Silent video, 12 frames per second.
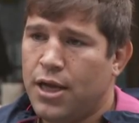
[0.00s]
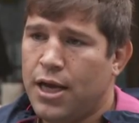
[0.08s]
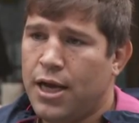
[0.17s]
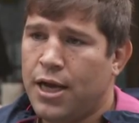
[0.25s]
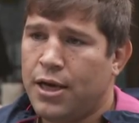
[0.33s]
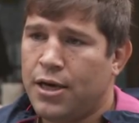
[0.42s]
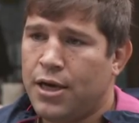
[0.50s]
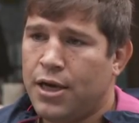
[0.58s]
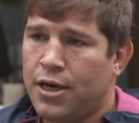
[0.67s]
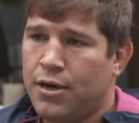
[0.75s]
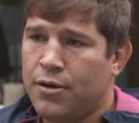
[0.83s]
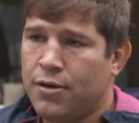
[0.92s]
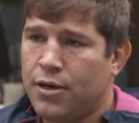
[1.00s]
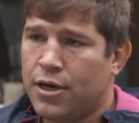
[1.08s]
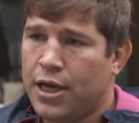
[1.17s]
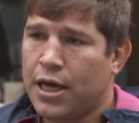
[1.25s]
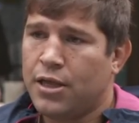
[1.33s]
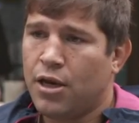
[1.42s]
and uh,
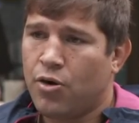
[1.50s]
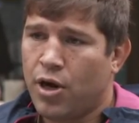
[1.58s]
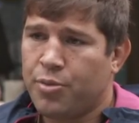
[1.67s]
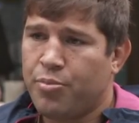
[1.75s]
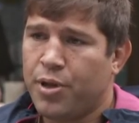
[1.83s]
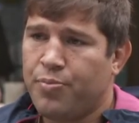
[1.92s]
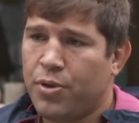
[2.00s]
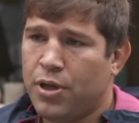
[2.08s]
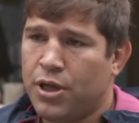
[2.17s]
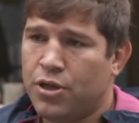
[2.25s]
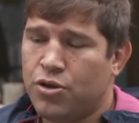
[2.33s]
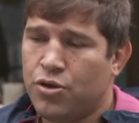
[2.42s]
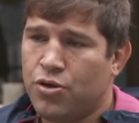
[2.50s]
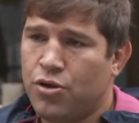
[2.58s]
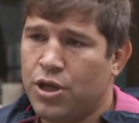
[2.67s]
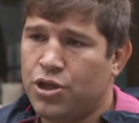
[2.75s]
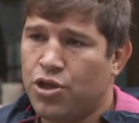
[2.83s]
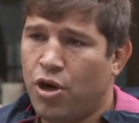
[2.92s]
get the right people in to do
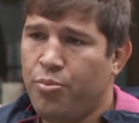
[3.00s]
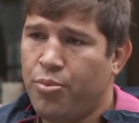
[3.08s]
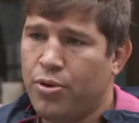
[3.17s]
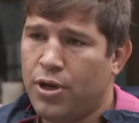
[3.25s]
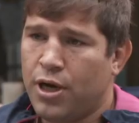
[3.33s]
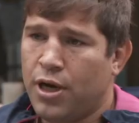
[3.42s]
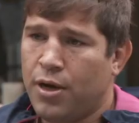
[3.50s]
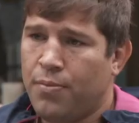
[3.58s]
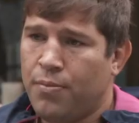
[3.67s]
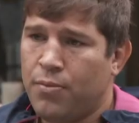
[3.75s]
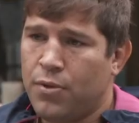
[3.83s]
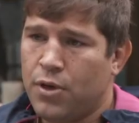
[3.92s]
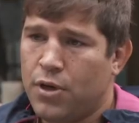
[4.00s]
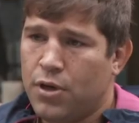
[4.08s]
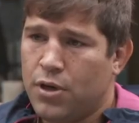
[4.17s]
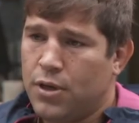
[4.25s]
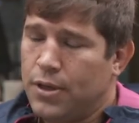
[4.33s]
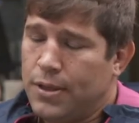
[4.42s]
the job, um,
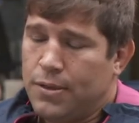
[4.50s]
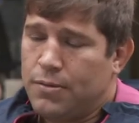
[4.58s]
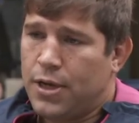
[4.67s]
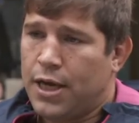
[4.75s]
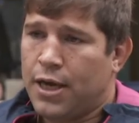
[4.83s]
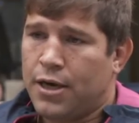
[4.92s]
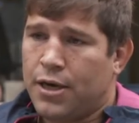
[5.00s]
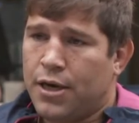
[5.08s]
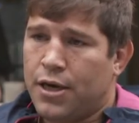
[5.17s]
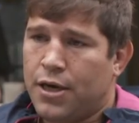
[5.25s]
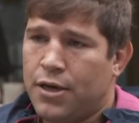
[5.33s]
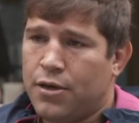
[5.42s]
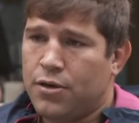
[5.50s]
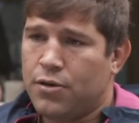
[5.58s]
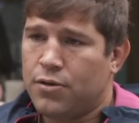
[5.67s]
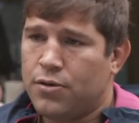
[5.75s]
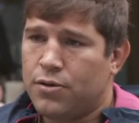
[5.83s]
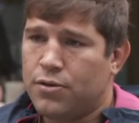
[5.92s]
and. Uh,
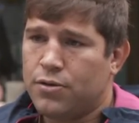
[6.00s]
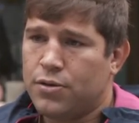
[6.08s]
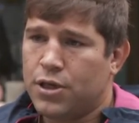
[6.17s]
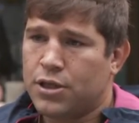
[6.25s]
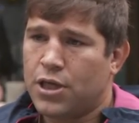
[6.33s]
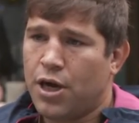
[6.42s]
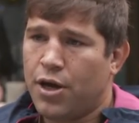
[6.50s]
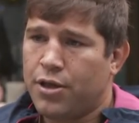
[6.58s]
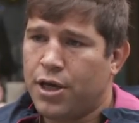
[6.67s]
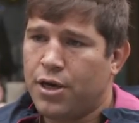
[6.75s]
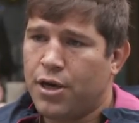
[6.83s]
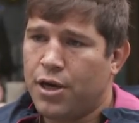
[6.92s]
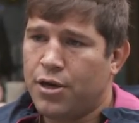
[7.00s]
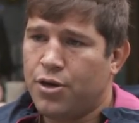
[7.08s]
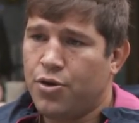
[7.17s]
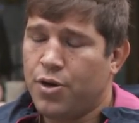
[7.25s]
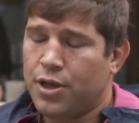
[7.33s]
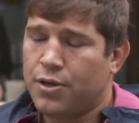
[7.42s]
just go out there and, and,
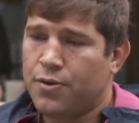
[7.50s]
do it.